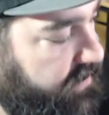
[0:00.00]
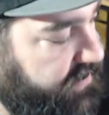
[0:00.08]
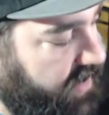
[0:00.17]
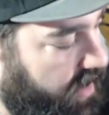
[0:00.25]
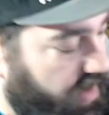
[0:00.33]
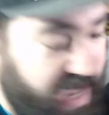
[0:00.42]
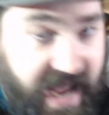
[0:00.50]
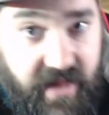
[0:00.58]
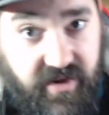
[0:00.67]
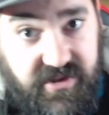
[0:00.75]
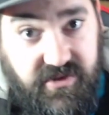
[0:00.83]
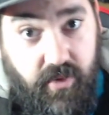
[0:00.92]

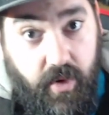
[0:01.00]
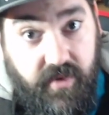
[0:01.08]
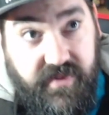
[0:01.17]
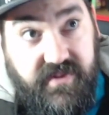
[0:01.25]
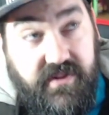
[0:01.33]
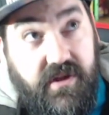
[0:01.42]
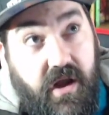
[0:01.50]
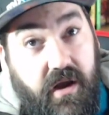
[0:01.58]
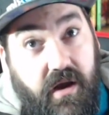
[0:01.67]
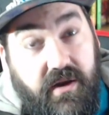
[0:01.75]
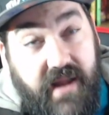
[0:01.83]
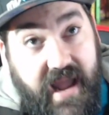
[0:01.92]
Alex North's,
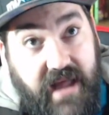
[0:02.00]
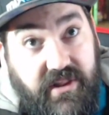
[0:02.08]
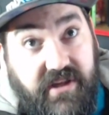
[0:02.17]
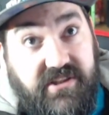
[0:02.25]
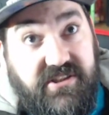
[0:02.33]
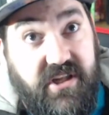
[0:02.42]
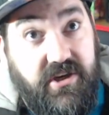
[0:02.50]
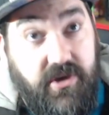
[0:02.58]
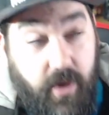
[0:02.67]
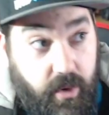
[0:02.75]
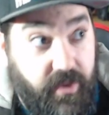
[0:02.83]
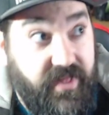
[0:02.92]

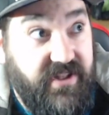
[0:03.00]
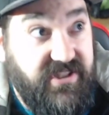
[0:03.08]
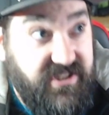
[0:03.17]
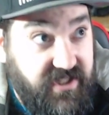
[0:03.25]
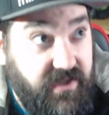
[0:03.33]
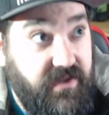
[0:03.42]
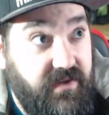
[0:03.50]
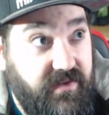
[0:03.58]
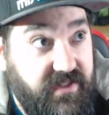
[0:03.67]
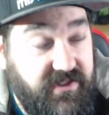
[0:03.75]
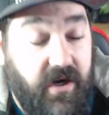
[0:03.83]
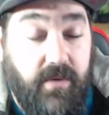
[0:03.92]

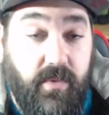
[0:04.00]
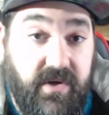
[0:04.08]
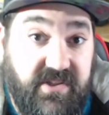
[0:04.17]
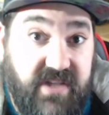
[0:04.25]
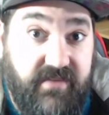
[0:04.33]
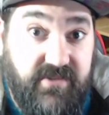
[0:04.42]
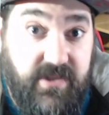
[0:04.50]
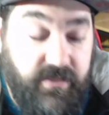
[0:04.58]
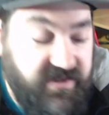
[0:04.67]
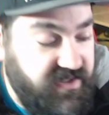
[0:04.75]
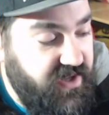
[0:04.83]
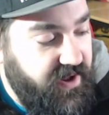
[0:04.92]
that's a hard word to say for some
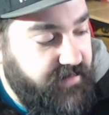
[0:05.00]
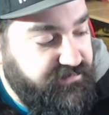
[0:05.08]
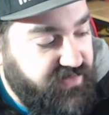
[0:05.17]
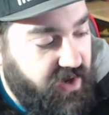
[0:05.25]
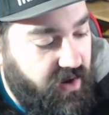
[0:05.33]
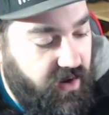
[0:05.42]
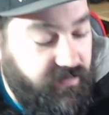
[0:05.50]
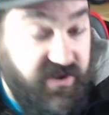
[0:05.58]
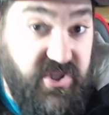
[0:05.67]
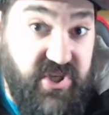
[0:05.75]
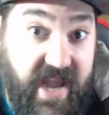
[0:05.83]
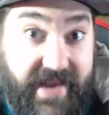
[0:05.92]
reason. The
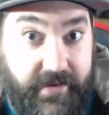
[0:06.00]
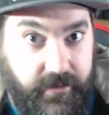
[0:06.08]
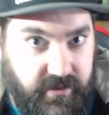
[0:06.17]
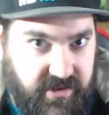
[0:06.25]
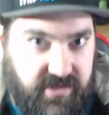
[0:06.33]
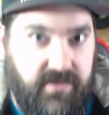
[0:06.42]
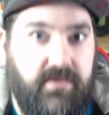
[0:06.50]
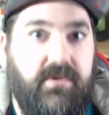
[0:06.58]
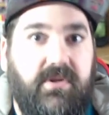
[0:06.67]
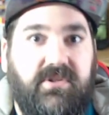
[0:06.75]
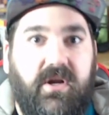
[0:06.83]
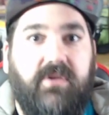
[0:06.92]
Shadows
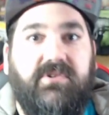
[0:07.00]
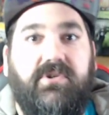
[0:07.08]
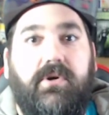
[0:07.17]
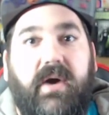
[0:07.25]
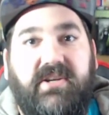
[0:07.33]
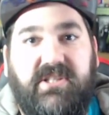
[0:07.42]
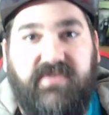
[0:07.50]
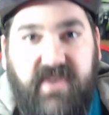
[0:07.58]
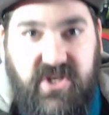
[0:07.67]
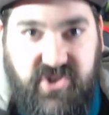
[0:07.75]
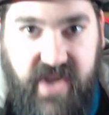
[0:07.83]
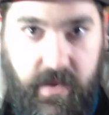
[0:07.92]
is also, I just
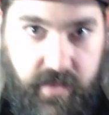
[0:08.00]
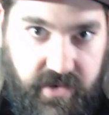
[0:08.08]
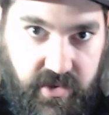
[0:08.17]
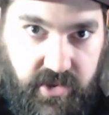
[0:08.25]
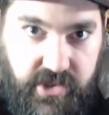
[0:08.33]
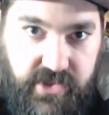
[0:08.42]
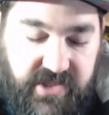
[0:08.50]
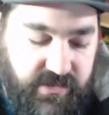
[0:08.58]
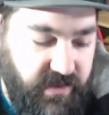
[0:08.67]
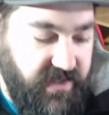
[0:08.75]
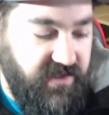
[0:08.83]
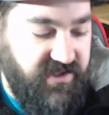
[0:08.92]
finished that one earlier this week.